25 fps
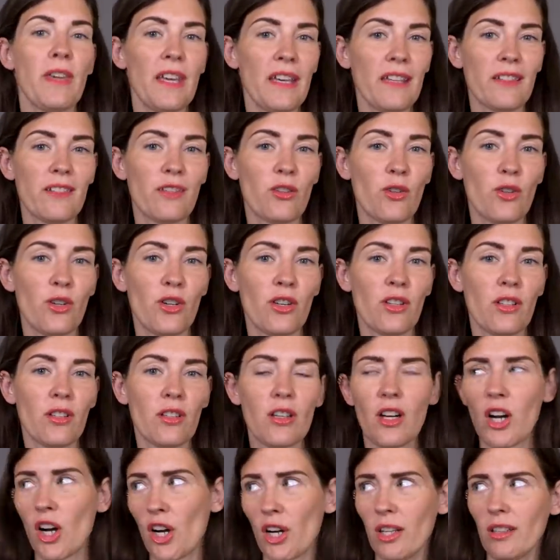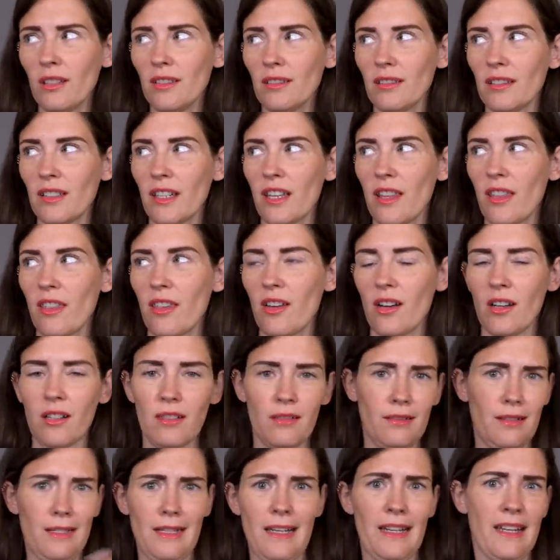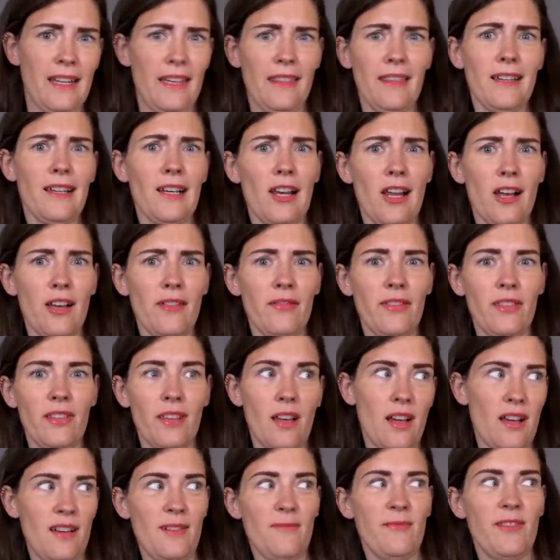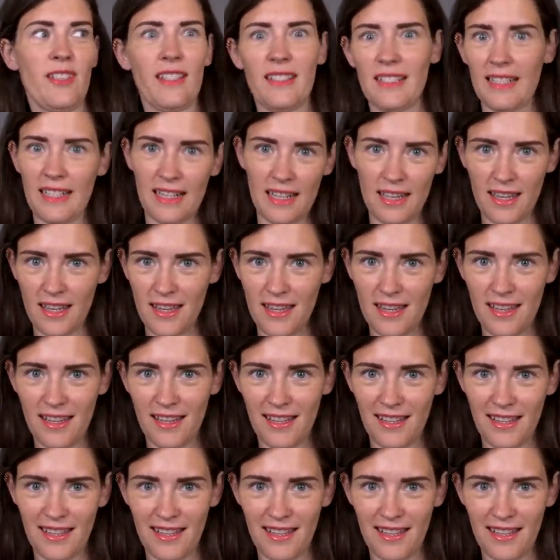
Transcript: guests heard Carl and thought, leather gloves, obviously.